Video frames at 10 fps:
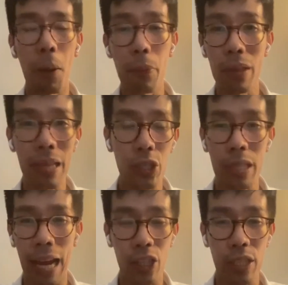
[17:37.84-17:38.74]

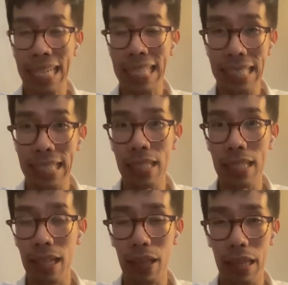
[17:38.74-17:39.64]
population actually
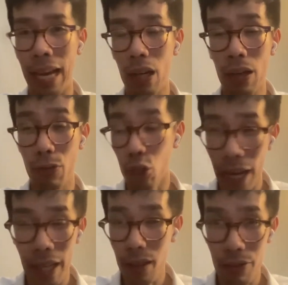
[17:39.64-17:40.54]
exceeded that of
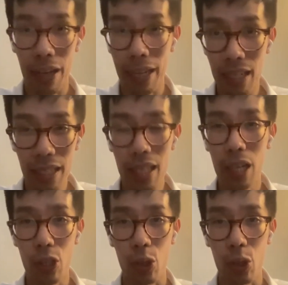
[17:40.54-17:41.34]
China finally.